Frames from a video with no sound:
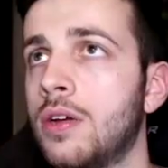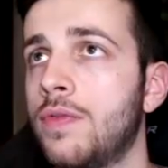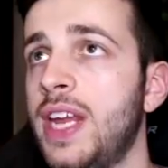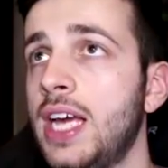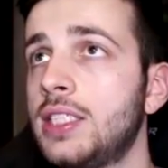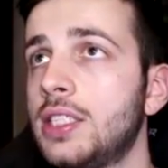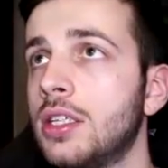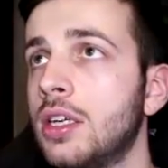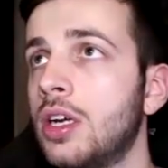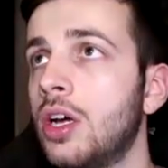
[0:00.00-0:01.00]
Finesse.
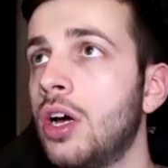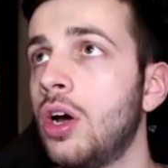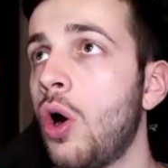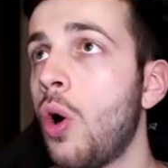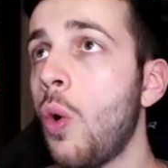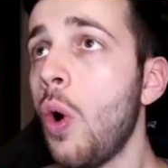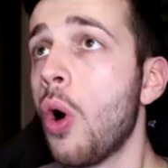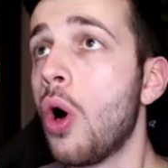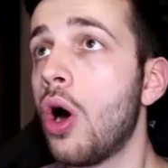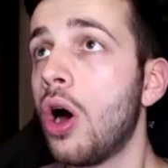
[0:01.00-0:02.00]
Woo!
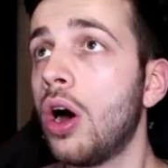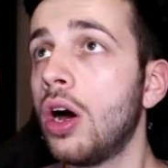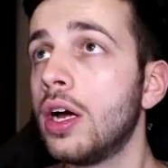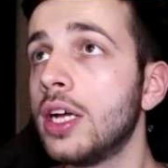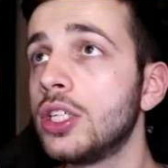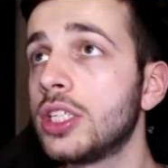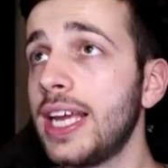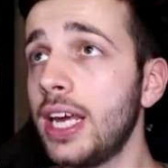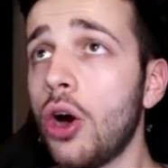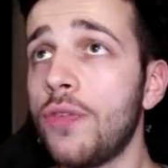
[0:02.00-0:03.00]
Get
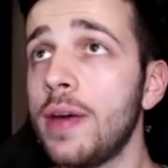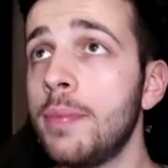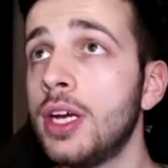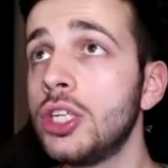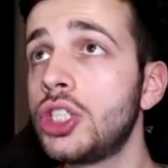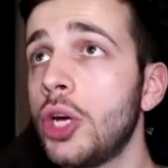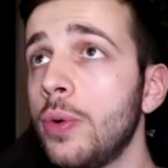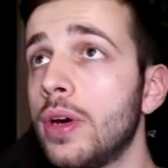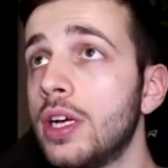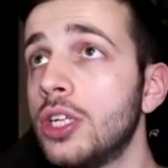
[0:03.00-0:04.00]
it off him. Shoot.
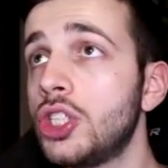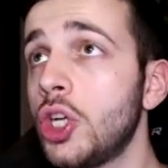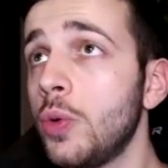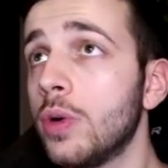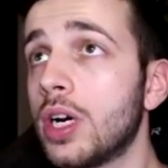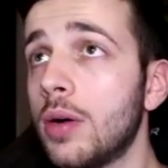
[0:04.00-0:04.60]
Shoot.